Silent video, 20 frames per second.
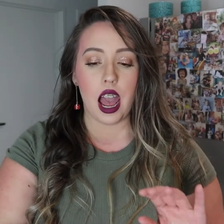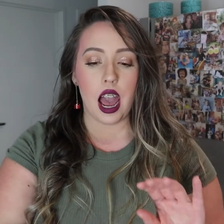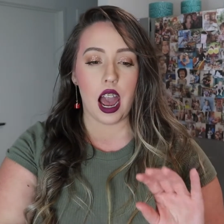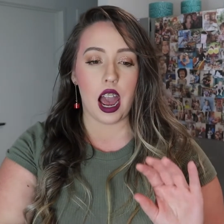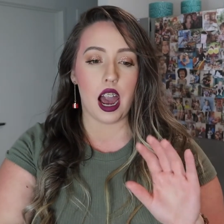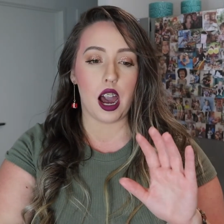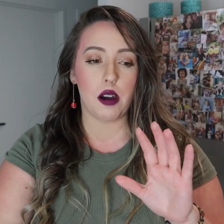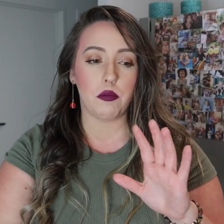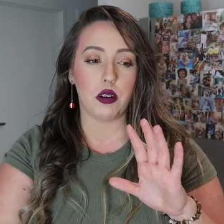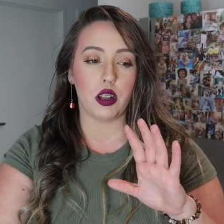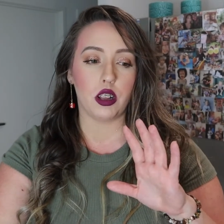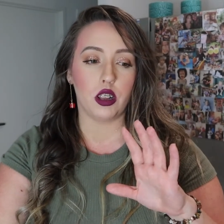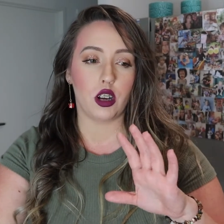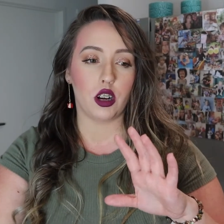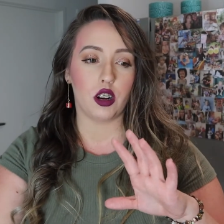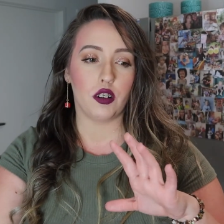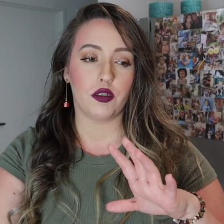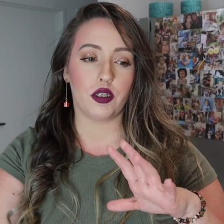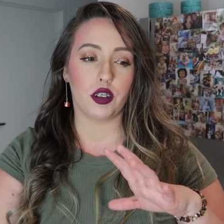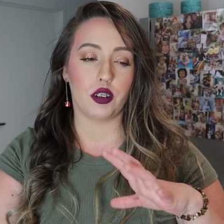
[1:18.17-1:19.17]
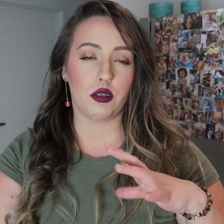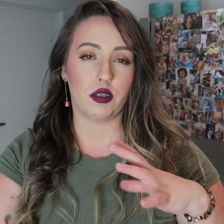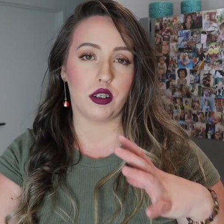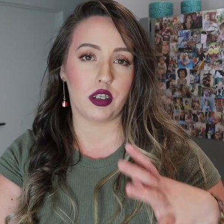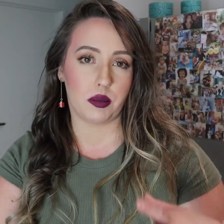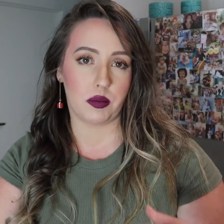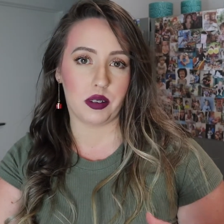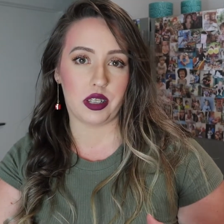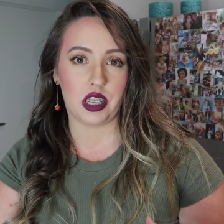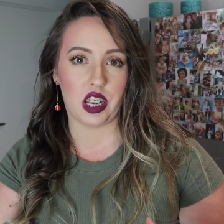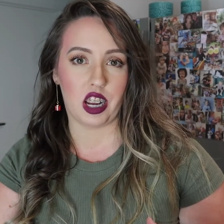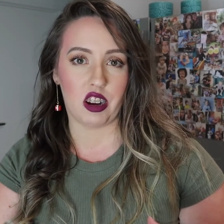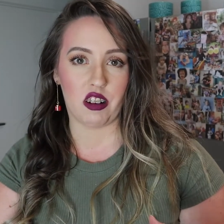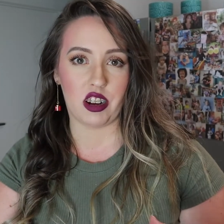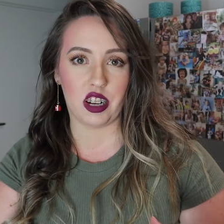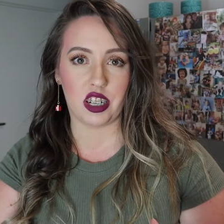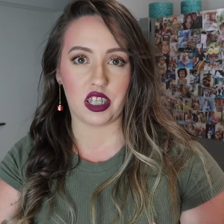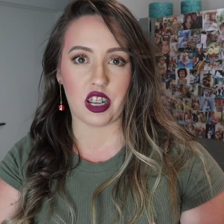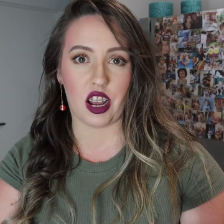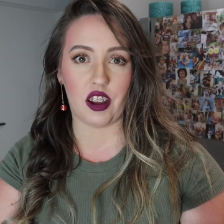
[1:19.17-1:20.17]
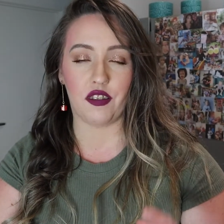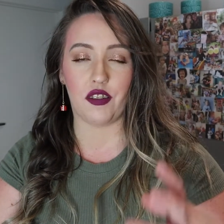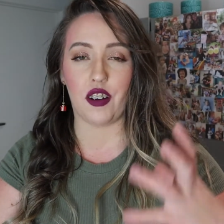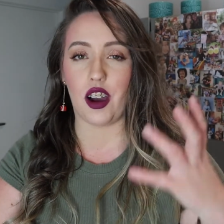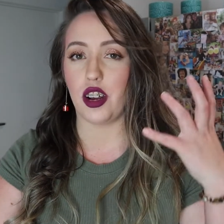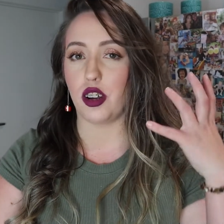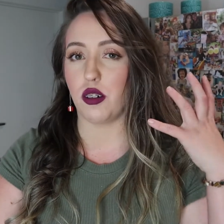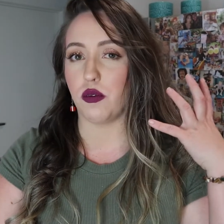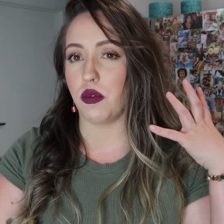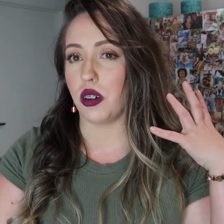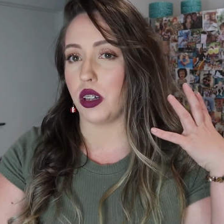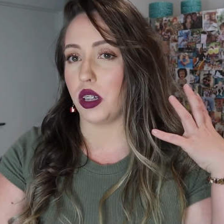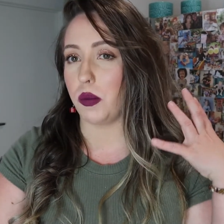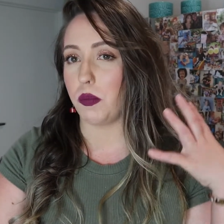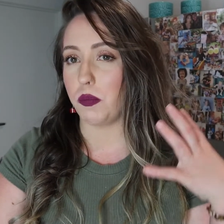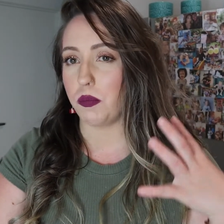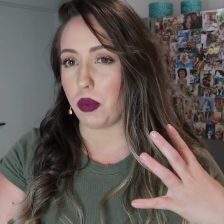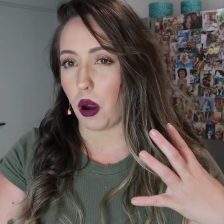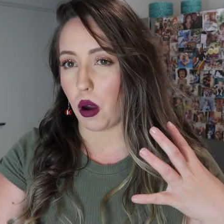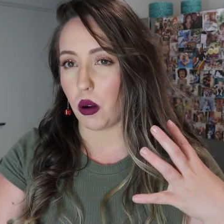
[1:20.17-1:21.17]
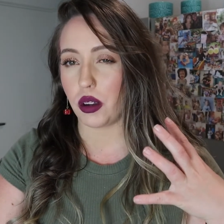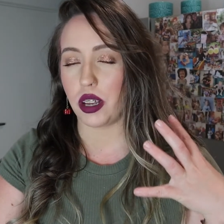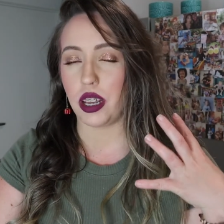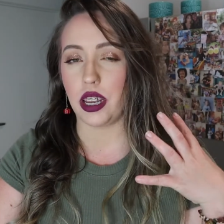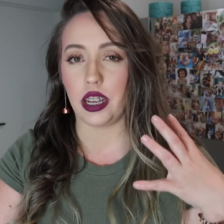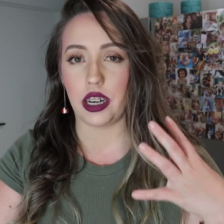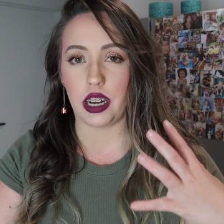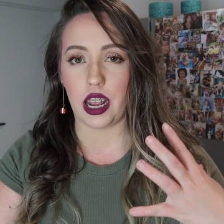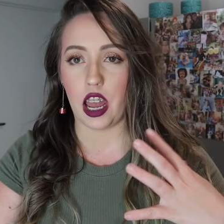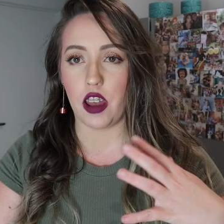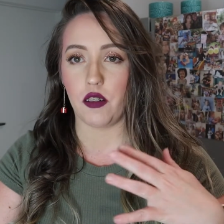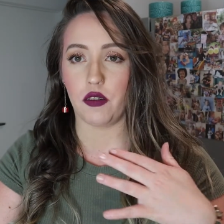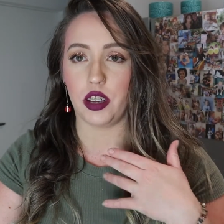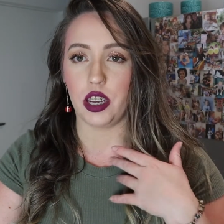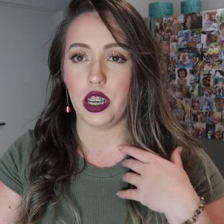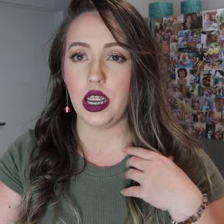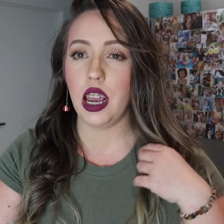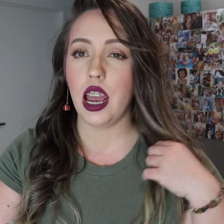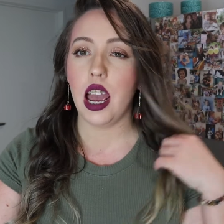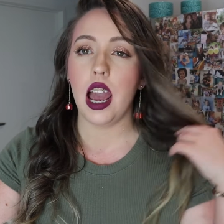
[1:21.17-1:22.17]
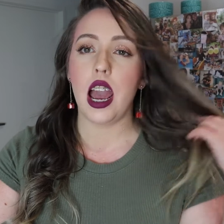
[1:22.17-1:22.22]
A lot of the Christmas earrings I find are really bulky and heavy,